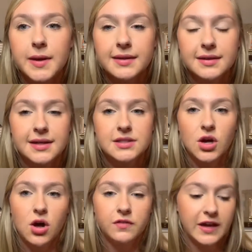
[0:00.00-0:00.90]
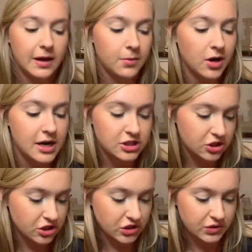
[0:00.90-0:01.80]
my lids off camera. I
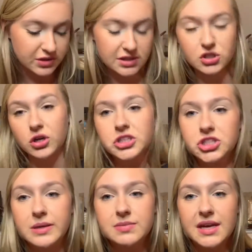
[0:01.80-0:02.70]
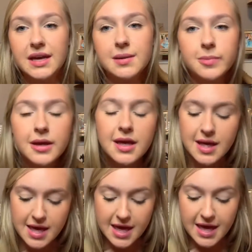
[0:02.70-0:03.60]
just used the Tarte Shape Tape.
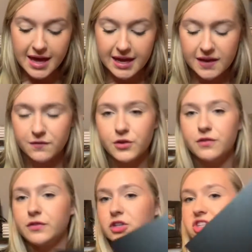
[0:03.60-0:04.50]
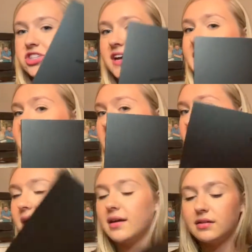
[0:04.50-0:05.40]
And for the first shade in the
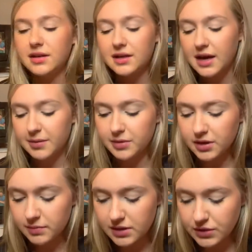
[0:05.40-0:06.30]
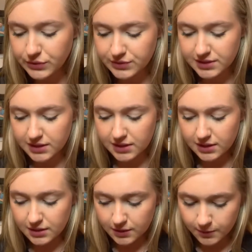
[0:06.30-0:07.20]
palette, I'm gonna be
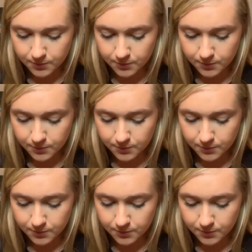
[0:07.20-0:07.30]
using